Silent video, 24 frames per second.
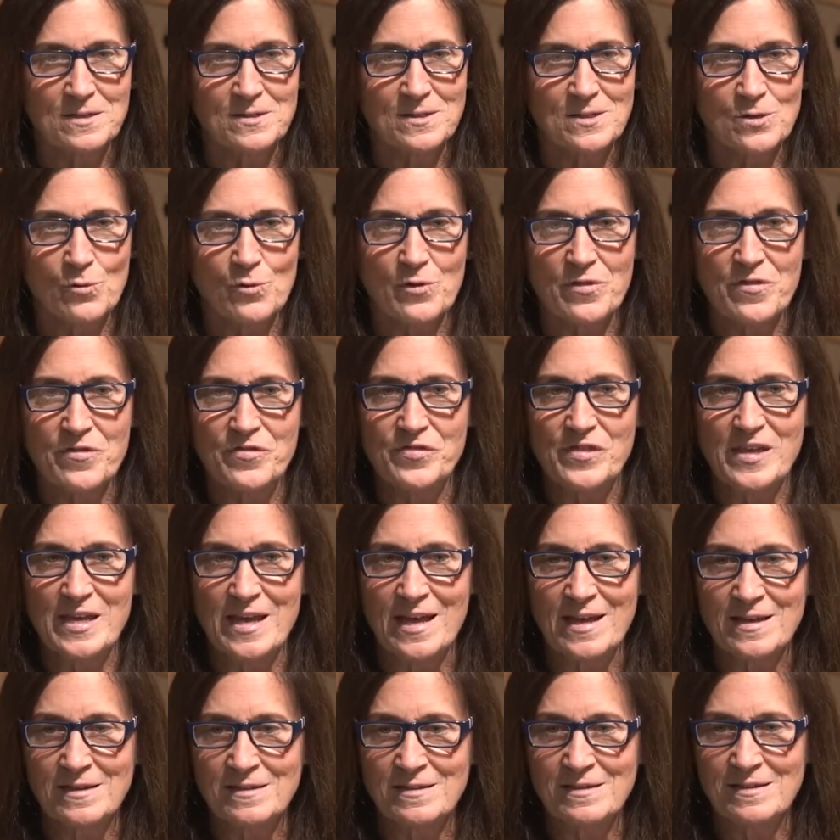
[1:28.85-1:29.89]
so at the
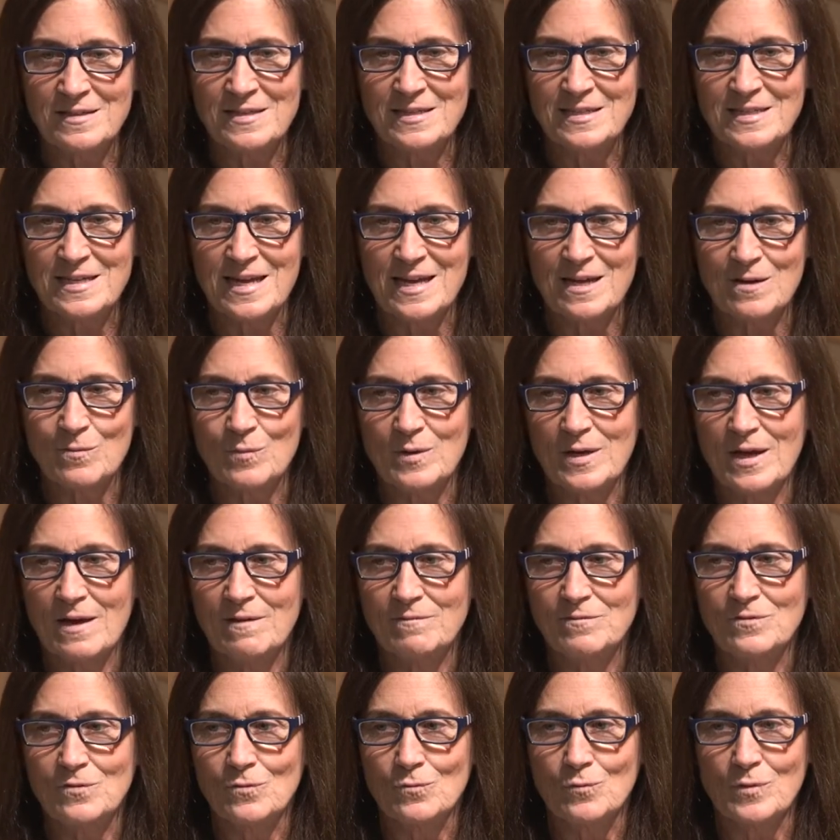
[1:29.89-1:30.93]
end of the day, we have the